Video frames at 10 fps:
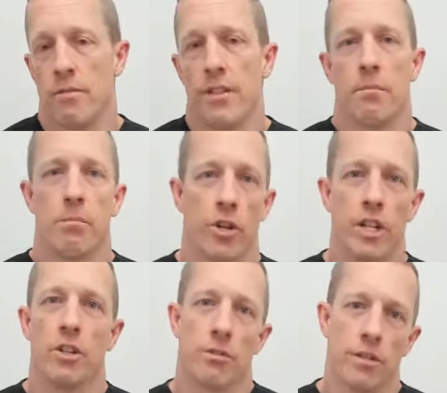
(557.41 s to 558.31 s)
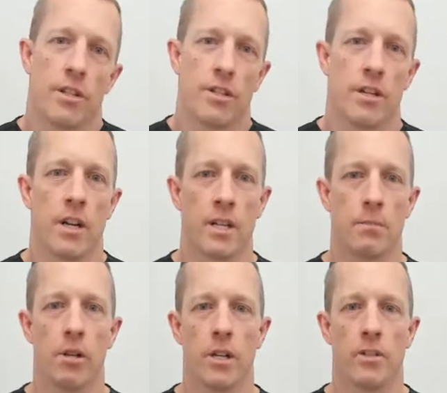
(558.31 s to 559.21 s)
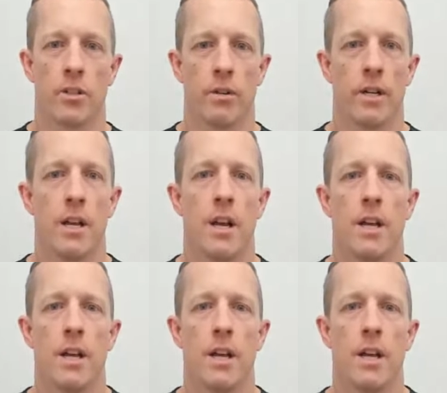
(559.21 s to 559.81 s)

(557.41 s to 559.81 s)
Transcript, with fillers: nothing put in you is, is, a nice plus to it.